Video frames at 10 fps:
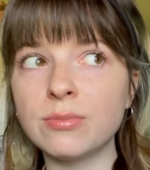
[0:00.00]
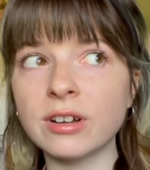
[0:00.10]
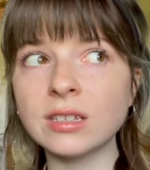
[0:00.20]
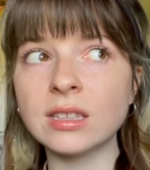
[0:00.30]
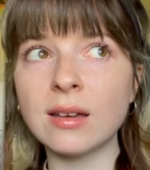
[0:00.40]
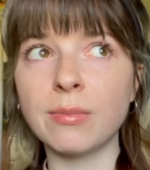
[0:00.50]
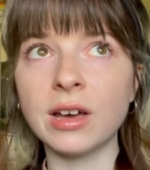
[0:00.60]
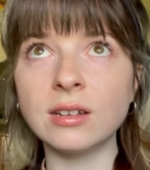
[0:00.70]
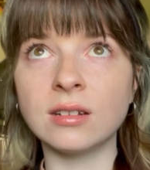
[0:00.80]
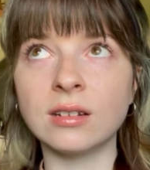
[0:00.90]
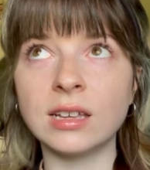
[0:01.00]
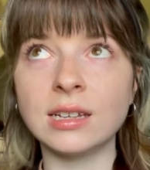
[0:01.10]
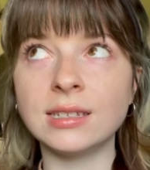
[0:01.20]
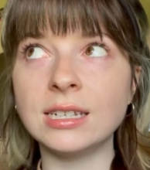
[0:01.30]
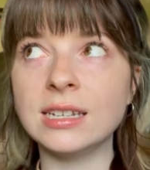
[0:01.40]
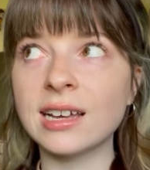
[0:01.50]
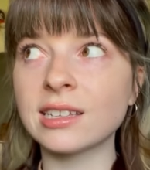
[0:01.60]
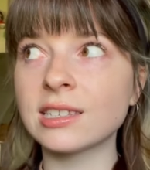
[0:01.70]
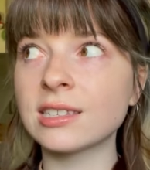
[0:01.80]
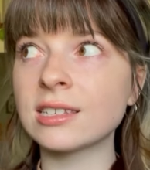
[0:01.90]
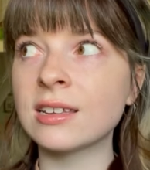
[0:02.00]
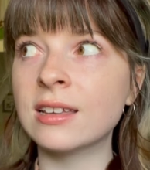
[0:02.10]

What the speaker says: press that button, it deducts